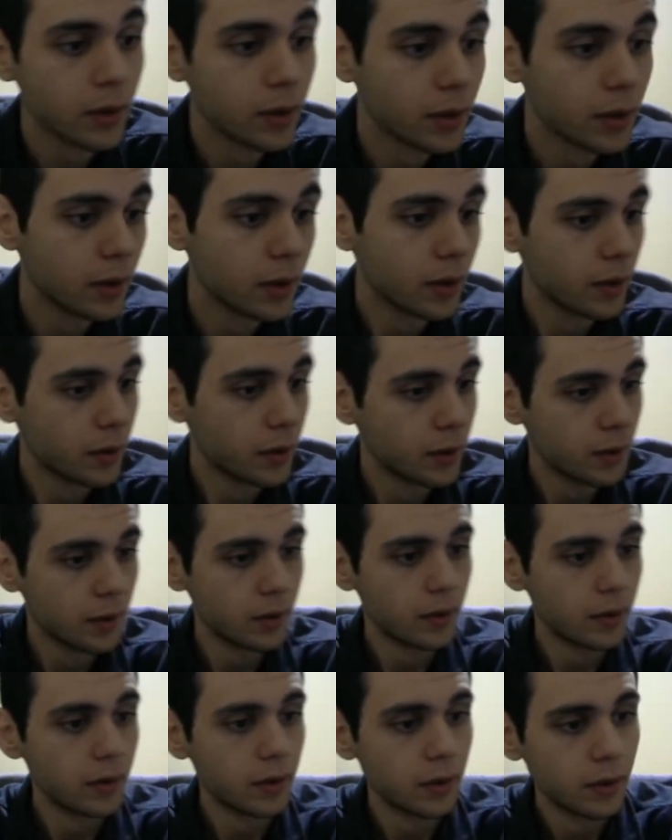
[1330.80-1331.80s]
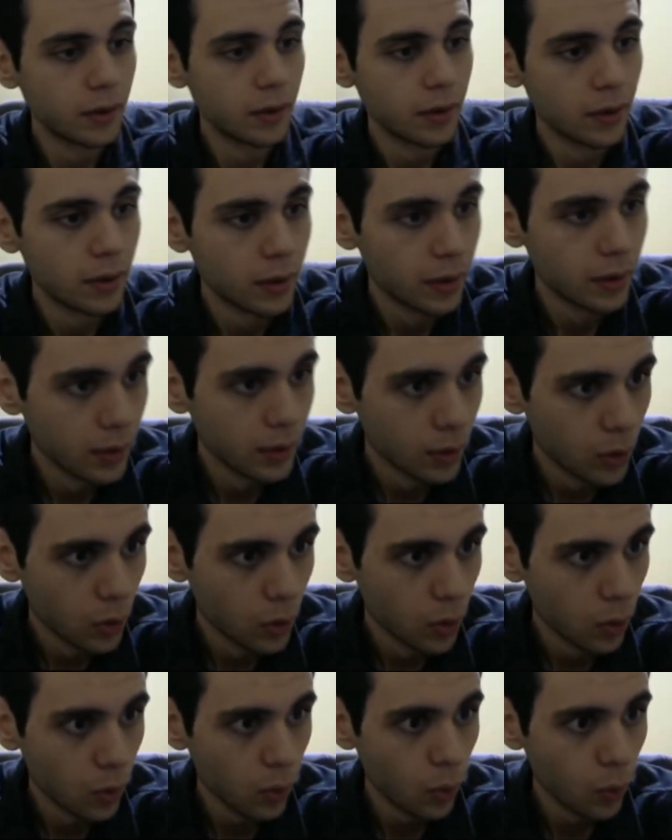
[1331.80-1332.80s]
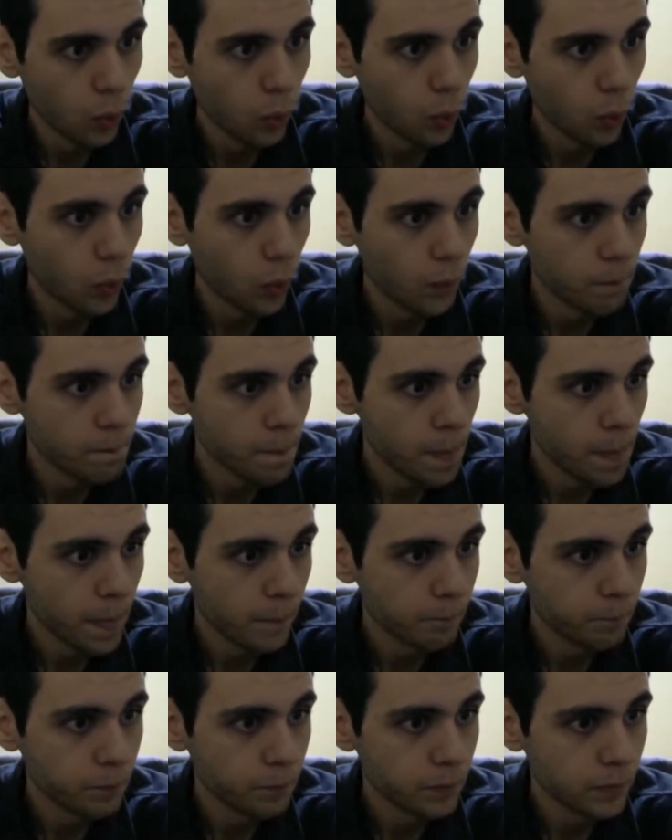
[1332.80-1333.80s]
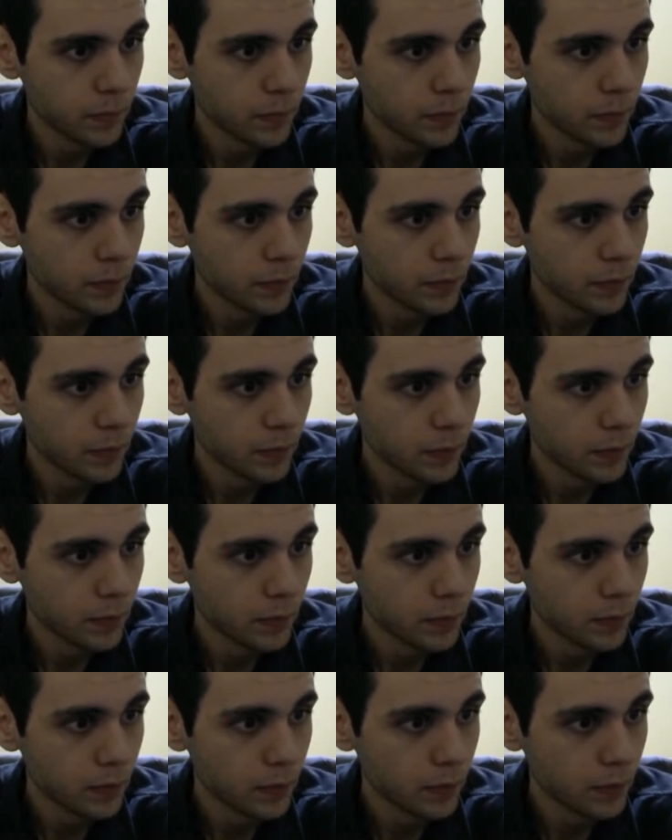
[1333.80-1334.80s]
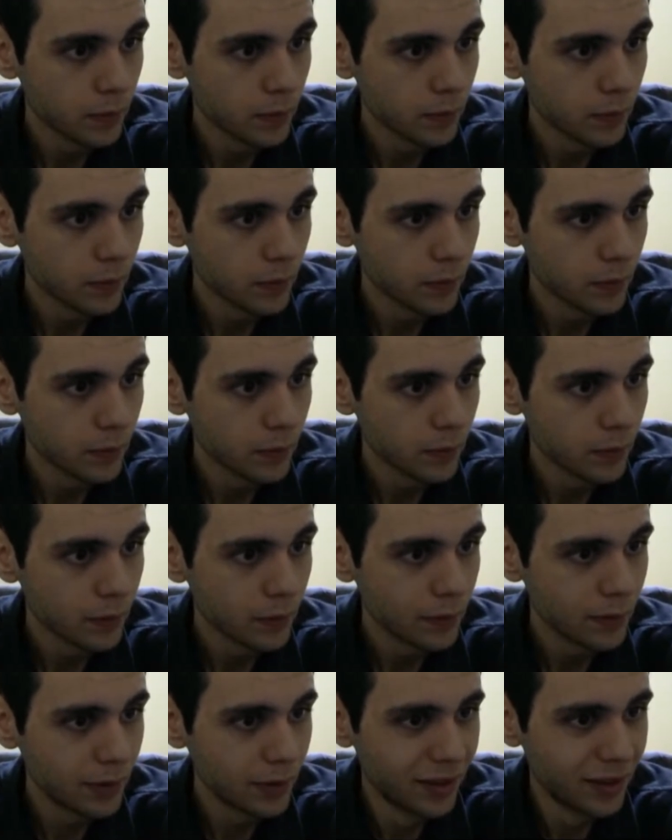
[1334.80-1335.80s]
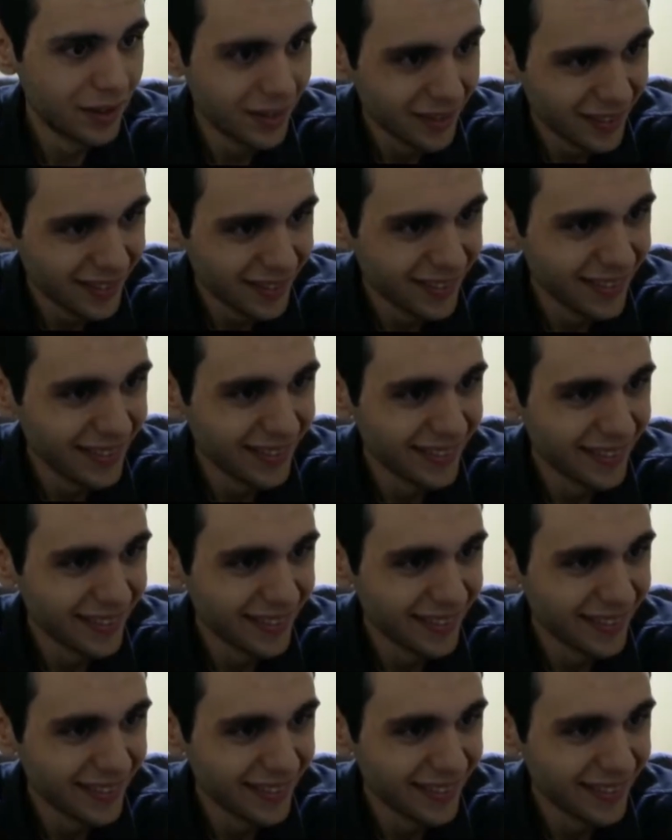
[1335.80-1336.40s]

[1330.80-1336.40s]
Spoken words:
Nobody speaks.